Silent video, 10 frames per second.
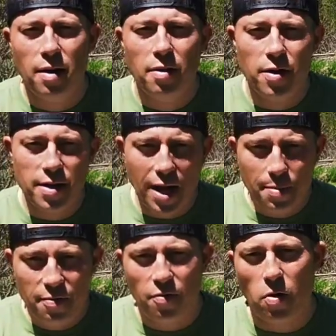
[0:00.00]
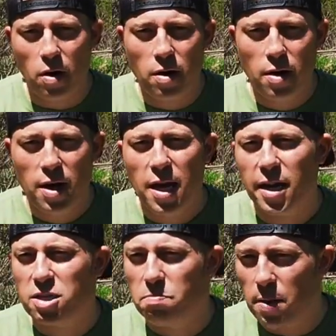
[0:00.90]
the day before,
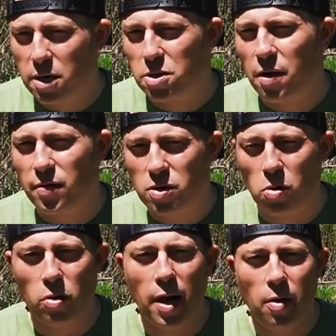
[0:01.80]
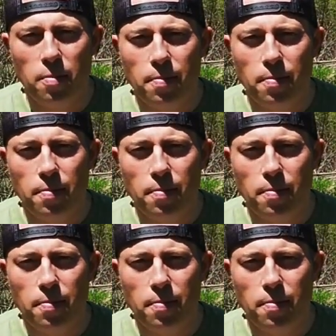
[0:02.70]
especially if it's cold out.